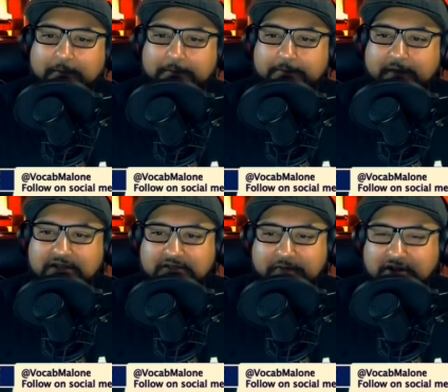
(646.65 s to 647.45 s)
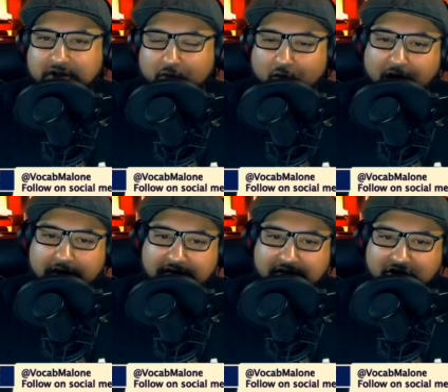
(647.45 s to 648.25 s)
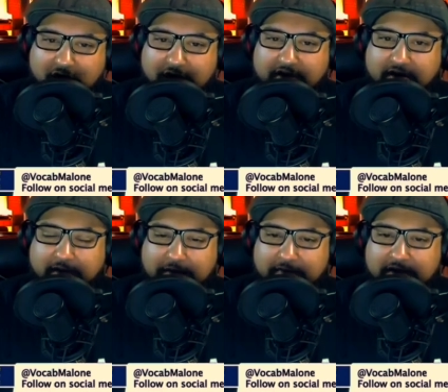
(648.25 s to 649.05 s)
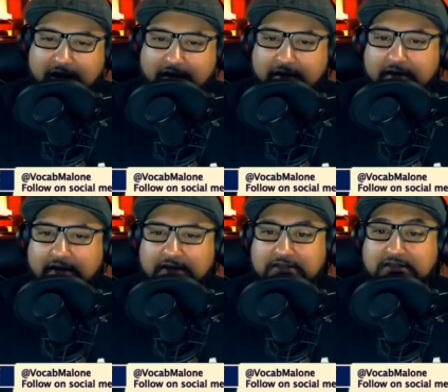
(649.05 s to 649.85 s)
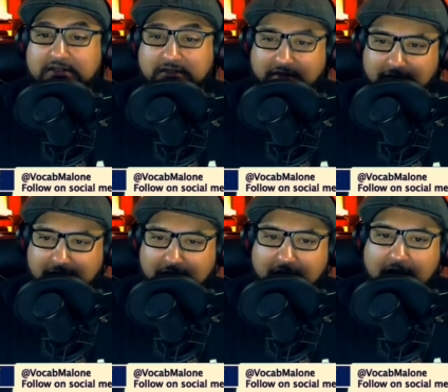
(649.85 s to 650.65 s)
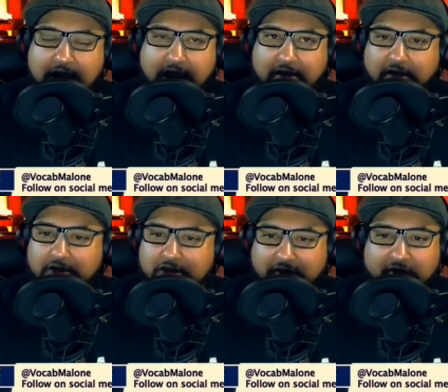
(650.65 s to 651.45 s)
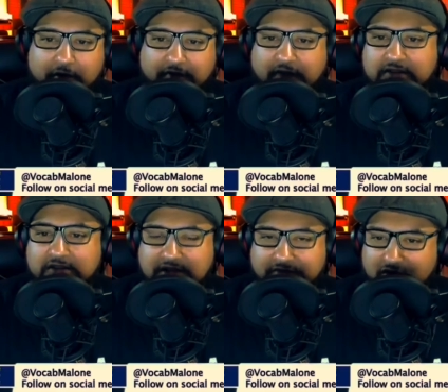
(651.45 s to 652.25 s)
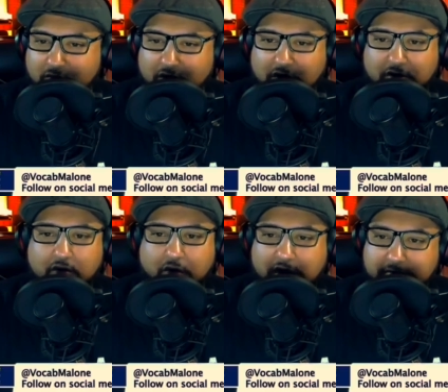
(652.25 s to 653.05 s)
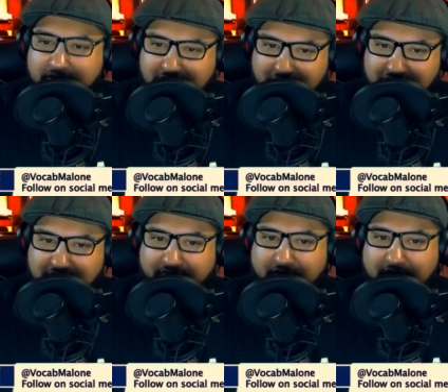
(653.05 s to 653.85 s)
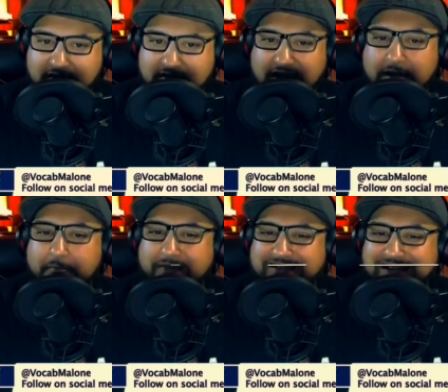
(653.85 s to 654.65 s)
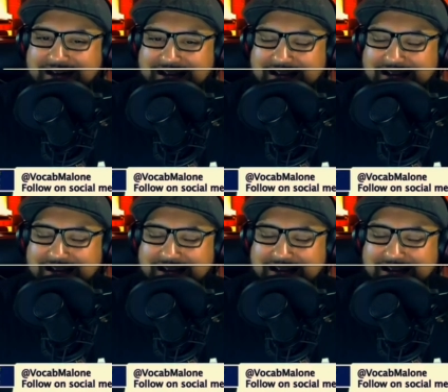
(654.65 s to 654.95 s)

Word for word: I just mentioned one at the shrine there, Black Madonna in Sicily. And look, if you want to find this stuff, you can run a Google image search on the phrase Madonna